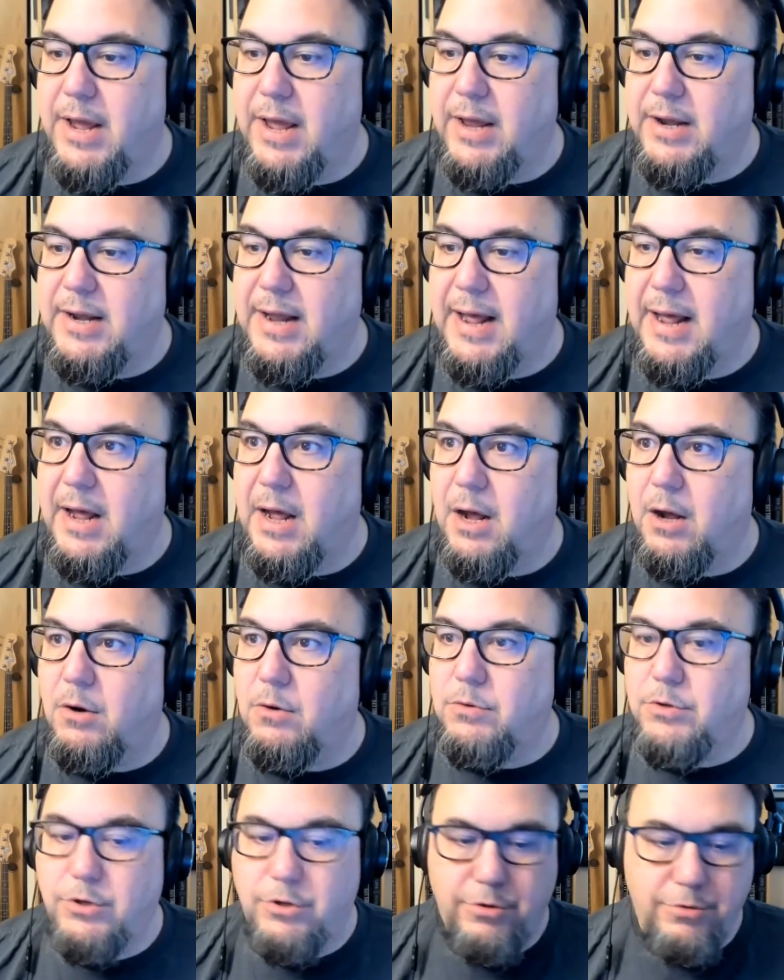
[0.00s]
and
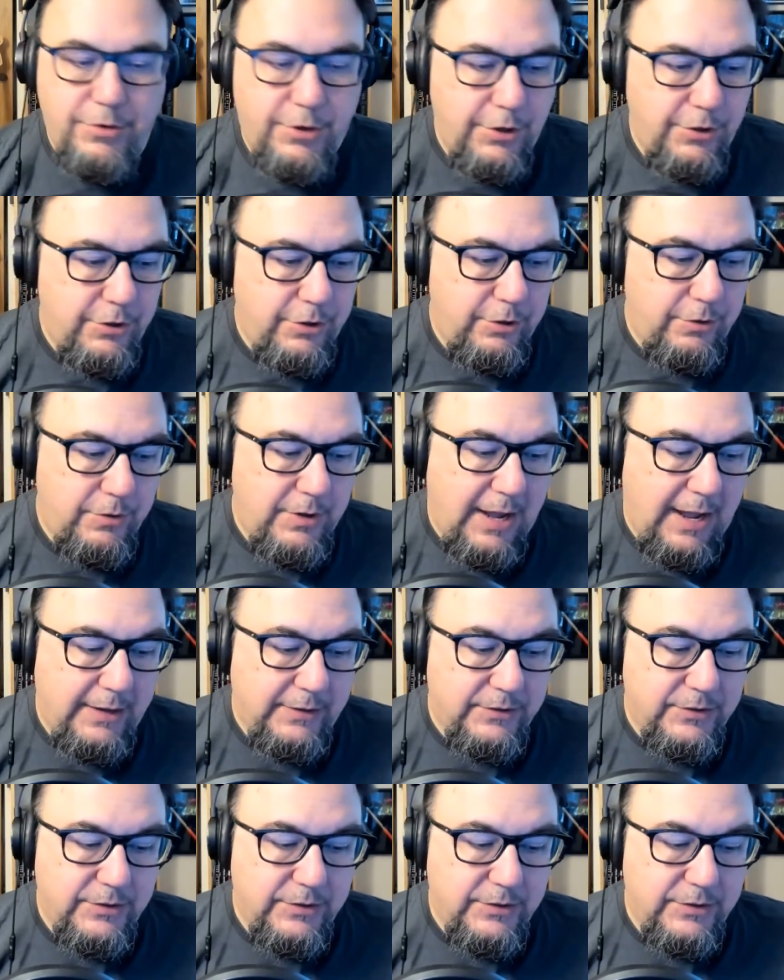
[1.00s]
how you can do that.